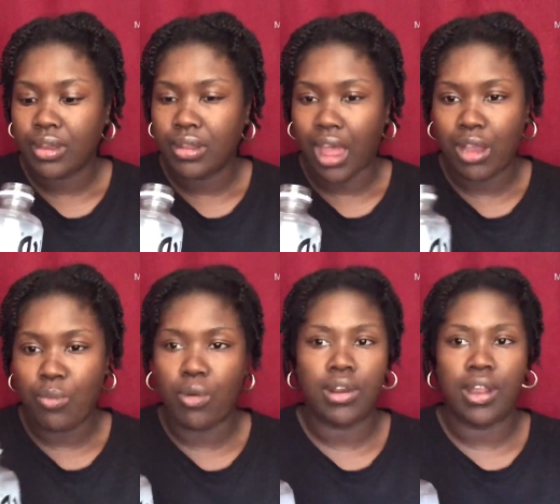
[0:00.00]
like
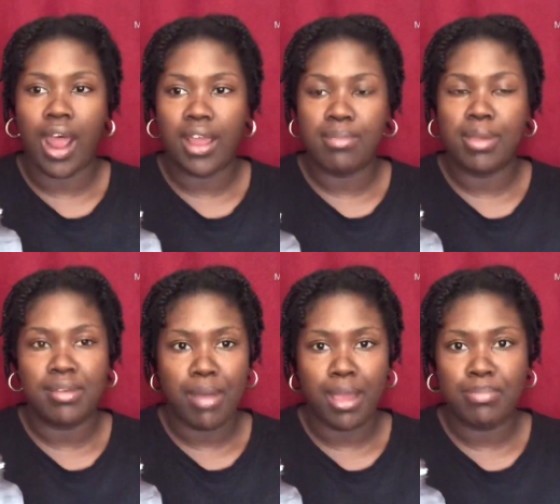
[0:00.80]
water that I can make in
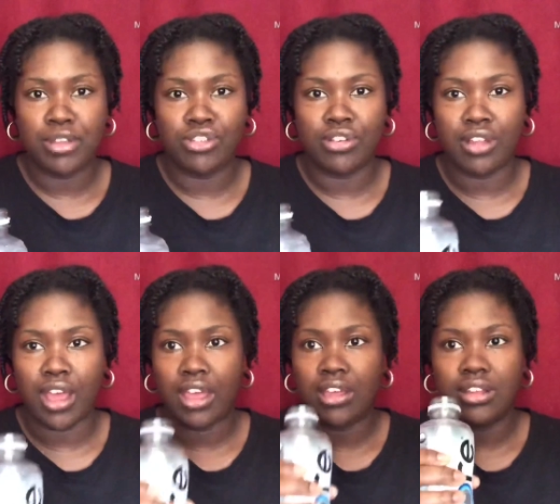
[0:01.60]
my pitcher.
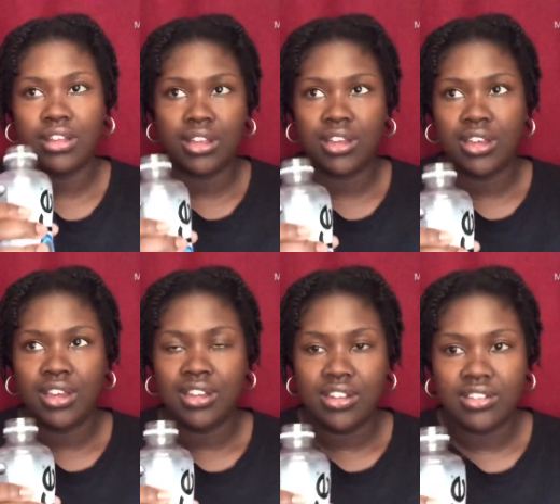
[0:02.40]
Like
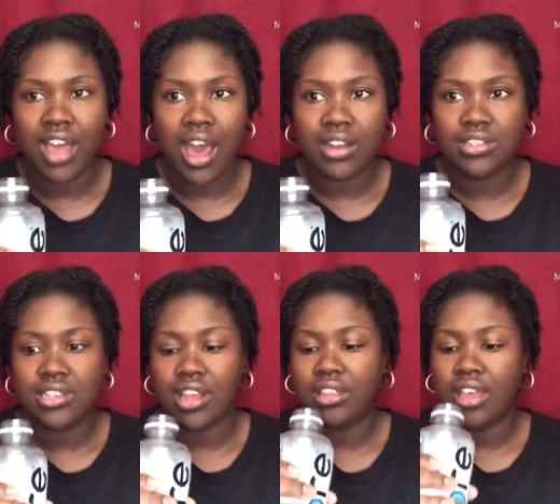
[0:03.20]
this kind of tastes
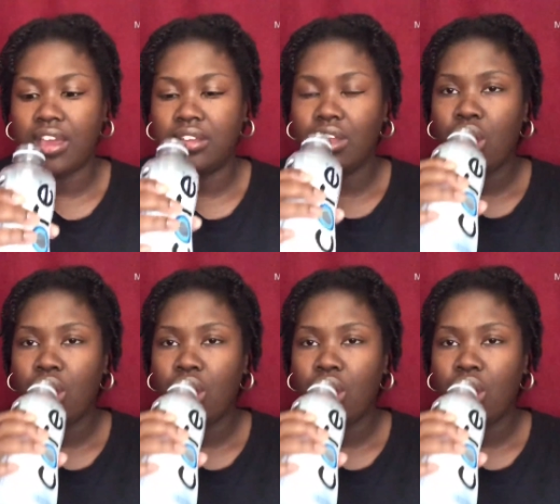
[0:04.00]
like that.